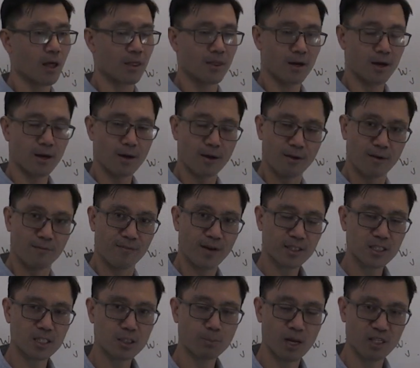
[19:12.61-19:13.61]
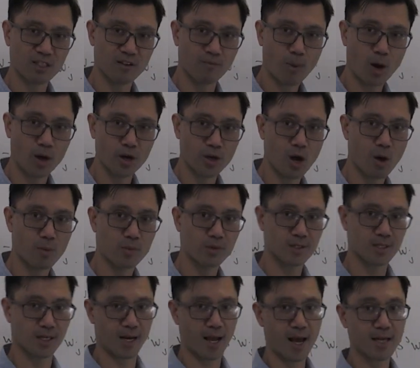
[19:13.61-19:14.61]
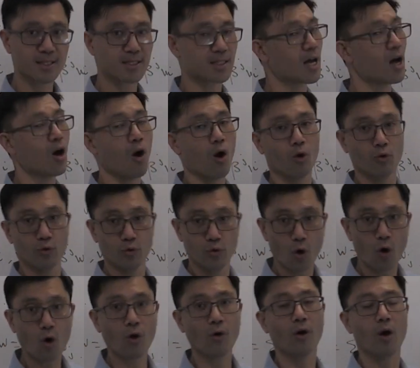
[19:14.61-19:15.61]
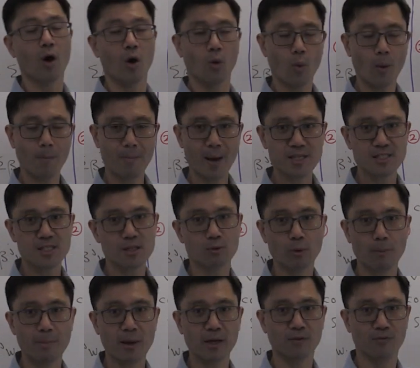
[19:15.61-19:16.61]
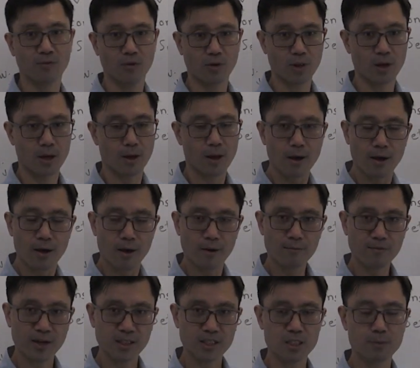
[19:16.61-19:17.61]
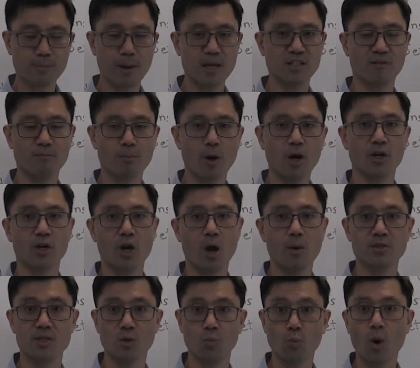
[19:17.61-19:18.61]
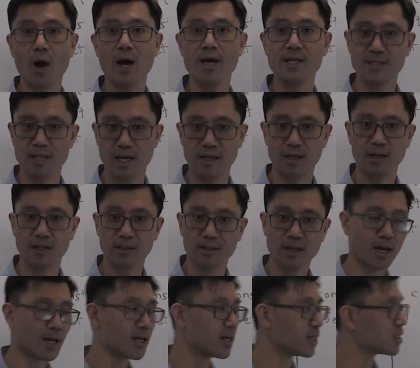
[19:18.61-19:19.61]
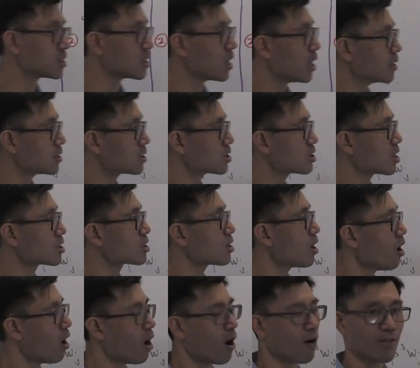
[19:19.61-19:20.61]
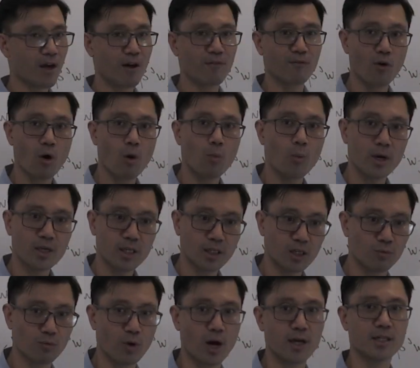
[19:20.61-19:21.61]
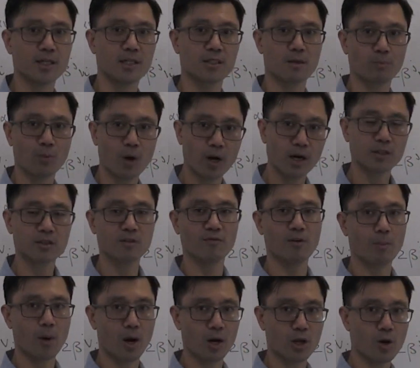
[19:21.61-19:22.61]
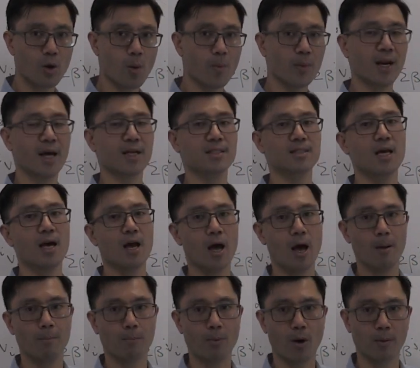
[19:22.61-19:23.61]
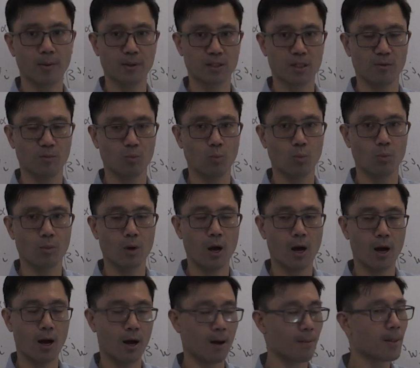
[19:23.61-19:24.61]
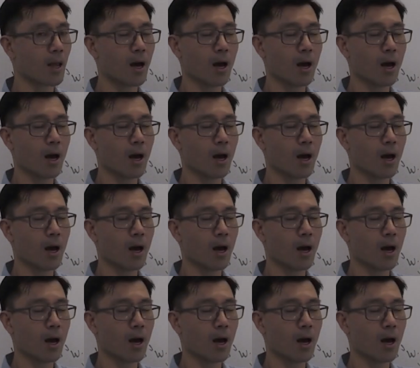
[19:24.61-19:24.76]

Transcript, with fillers: the vector space of polynomials in x, nor what basis we picked for the vector space of polynomials in y and z, okay? It's just of that form where you can write it as a product of a polynomial in x uh,